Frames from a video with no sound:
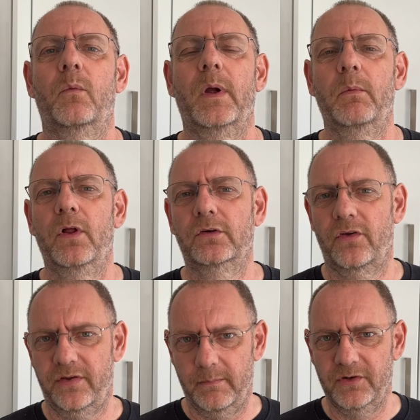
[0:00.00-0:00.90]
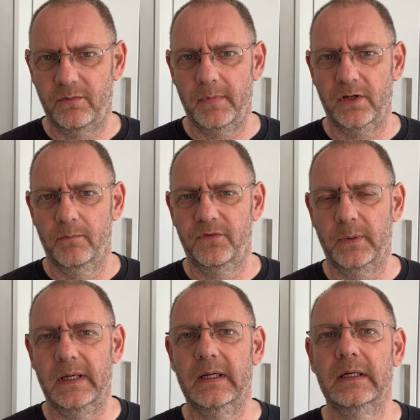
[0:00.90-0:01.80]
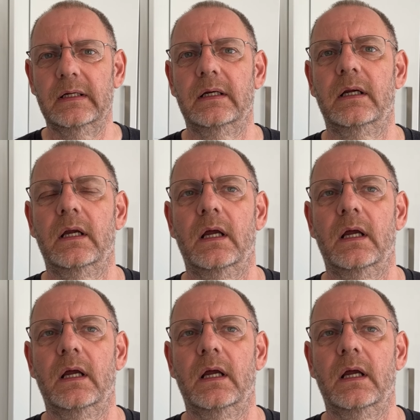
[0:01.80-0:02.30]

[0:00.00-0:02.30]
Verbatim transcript: bridge we when we come cross to that bridge when we come to and it. What else have you done?